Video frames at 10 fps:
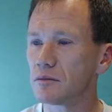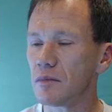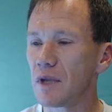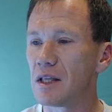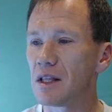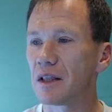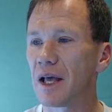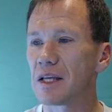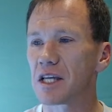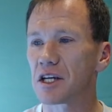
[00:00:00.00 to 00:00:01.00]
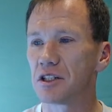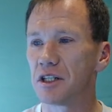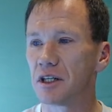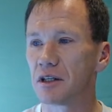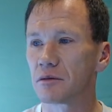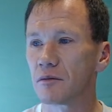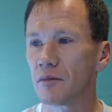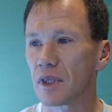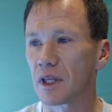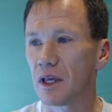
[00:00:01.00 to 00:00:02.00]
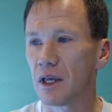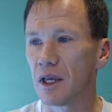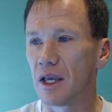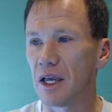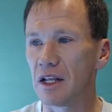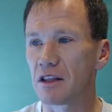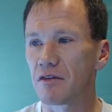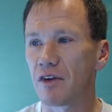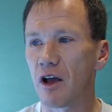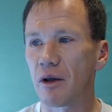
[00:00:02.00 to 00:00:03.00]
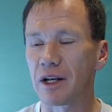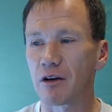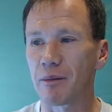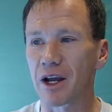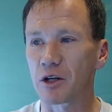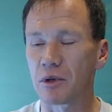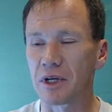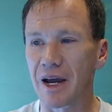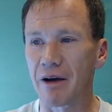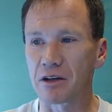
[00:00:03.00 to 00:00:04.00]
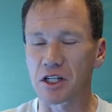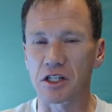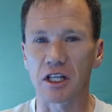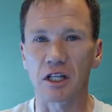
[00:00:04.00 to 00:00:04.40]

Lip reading: And then the last section here, any of the following, now we're back to a now existing.